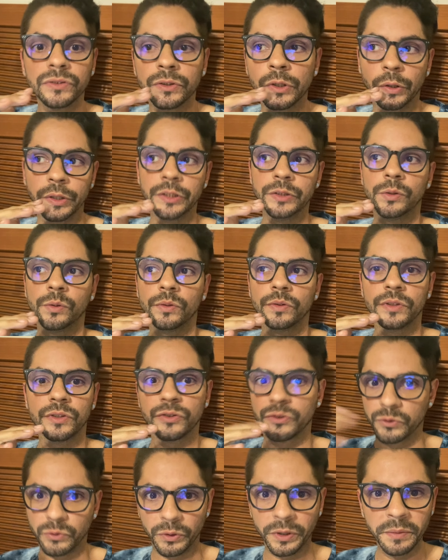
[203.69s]
going to
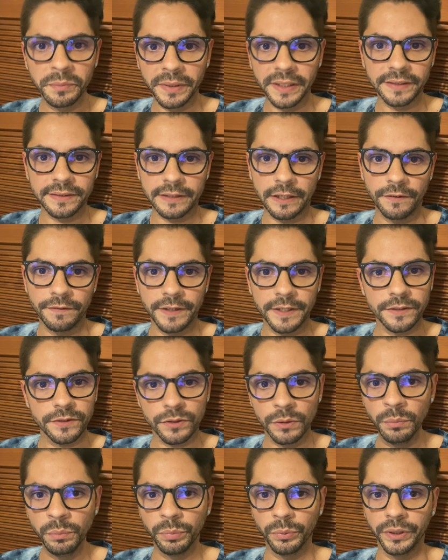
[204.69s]
destroy myself at
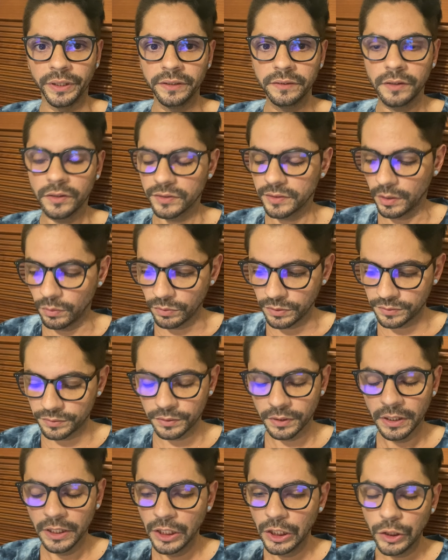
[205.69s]
some point because I was
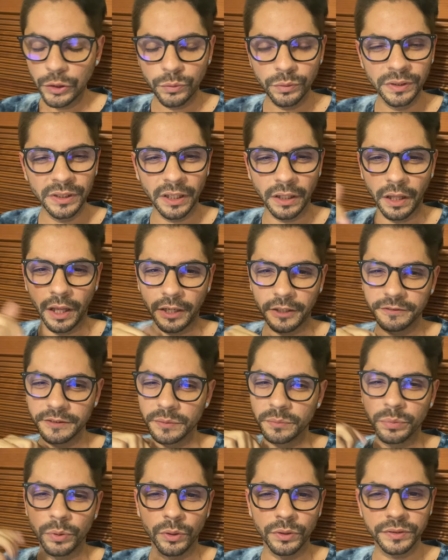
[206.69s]
doing a lot of
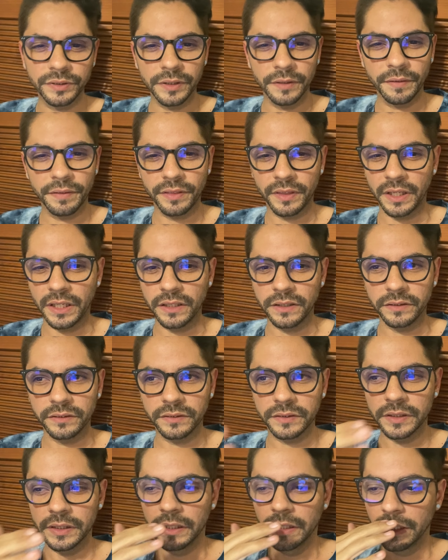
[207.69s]
impulsive
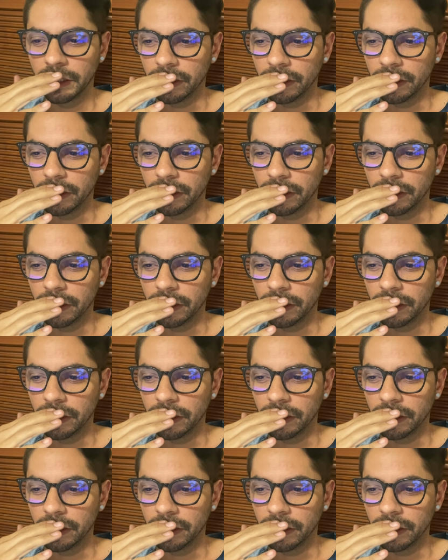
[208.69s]
things,